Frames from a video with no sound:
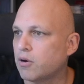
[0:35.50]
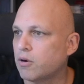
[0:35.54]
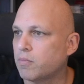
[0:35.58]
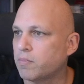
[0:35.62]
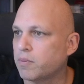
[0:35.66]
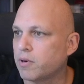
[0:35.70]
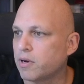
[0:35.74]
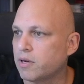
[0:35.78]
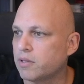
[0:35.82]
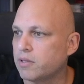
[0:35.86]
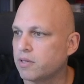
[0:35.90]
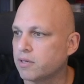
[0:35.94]

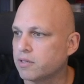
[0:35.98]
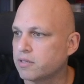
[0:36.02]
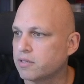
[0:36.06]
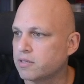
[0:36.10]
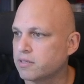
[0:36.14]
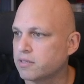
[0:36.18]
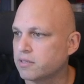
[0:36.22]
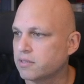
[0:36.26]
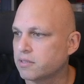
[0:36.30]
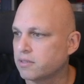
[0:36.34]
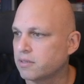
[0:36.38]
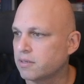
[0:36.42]

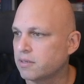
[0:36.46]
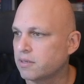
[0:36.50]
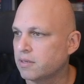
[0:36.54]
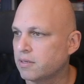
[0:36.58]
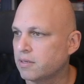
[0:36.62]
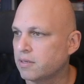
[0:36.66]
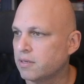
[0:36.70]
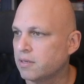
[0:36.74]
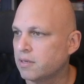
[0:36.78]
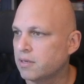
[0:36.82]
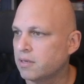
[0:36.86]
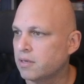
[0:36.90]
Products,
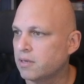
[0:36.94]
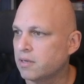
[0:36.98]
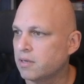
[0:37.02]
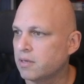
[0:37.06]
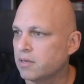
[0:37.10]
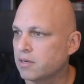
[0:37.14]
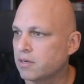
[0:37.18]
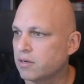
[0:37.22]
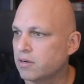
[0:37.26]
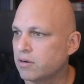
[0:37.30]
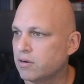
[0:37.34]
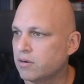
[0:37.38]

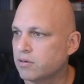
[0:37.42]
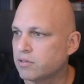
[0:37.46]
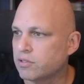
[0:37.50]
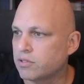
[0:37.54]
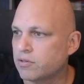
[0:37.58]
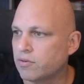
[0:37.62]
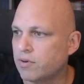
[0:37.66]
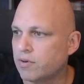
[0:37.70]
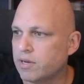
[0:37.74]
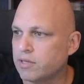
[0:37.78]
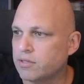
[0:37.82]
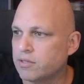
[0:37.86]
go
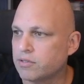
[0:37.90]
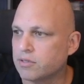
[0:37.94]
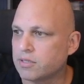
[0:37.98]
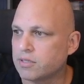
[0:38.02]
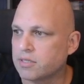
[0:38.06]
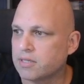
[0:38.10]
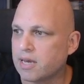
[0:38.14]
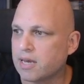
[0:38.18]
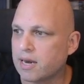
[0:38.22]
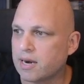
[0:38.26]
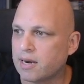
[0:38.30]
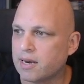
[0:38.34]
straight to
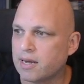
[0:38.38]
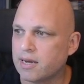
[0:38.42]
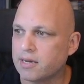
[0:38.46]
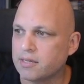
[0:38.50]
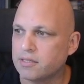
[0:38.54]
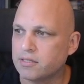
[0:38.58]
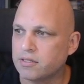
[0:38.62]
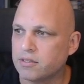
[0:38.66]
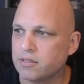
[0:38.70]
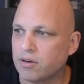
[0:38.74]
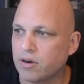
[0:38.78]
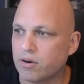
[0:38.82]

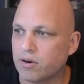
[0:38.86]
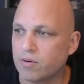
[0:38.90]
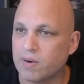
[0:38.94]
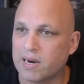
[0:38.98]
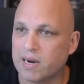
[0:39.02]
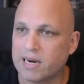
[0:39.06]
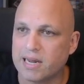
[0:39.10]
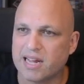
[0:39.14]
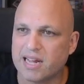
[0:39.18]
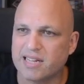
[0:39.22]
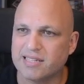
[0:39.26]
Satellite or Red Hat